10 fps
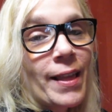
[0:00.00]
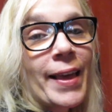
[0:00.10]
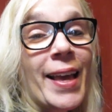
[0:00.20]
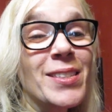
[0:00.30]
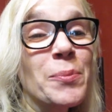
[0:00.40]

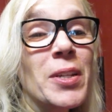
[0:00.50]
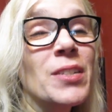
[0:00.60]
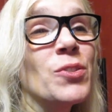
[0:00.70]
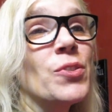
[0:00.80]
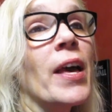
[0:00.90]
I guess I'm going
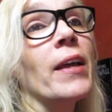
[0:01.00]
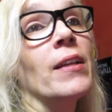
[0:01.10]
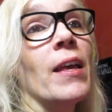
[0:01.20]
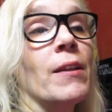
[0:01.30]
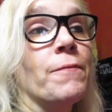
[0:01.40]
to do that
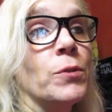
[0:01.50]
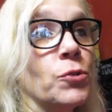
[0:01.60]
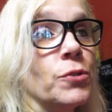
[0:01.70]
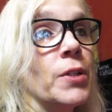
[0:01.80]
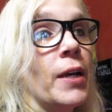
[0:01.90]
in a
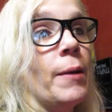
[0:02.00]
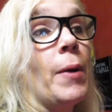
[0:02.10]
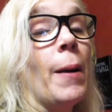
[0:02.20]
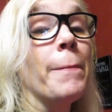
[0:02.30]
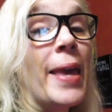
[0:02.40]
future
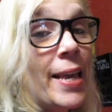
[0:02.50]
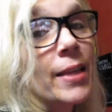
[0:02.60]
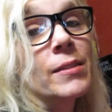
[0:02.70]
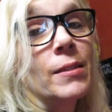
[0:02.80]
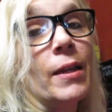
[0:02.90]
time. I'll make
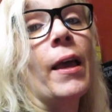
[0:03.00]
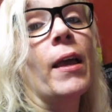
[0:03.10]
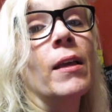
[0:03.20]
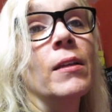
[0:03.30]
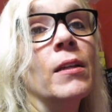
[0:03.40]
it
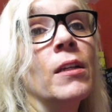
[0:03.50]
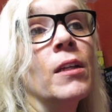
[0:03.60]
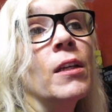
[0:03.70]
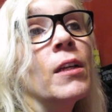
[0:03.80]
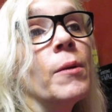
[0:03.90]
today,
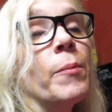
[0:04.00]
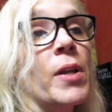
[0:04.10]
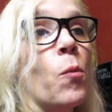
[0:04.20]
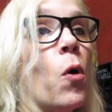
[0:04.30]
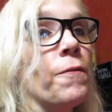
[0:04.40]

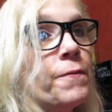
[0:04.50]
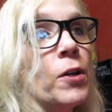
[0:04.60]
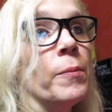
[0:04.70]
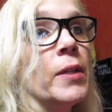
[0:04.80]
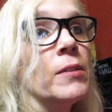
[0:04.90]
but I won't
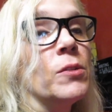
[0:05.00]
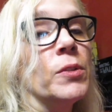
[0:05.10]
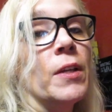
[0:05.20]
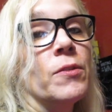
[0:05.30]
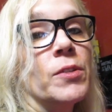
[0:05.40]
film it to
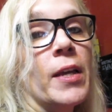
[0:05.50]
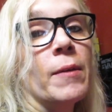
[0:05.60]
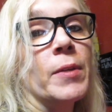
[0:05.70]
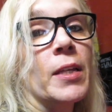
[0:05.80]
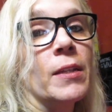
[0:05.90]
another
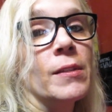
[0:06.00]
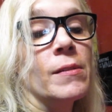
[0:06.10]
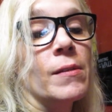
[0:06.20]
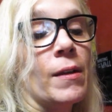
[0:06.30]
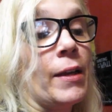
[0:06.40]
day
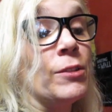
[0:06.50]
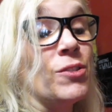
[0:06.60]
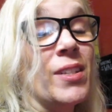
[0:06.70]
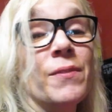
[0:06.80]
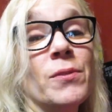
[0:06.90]
because I
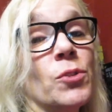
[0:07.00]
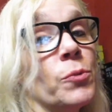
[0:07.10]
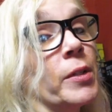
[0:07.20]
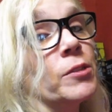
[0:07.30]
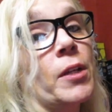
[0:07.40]
just have
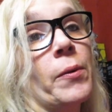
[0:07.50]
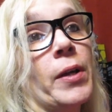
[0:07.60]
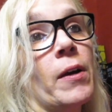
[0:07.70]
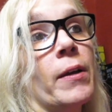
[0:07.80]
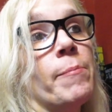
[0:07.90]
too much
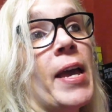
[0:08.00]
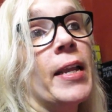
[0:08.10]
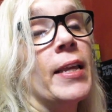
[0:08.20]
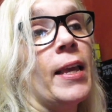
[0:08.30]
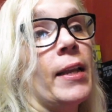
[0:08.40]
going on.
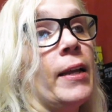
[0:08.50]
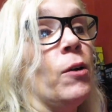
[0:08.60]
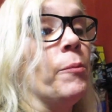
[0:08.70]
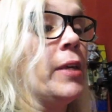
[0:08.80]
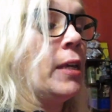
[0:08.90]
Maddie can't
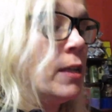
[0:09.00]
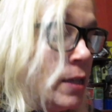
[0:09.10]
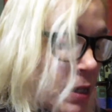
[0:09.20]
help me.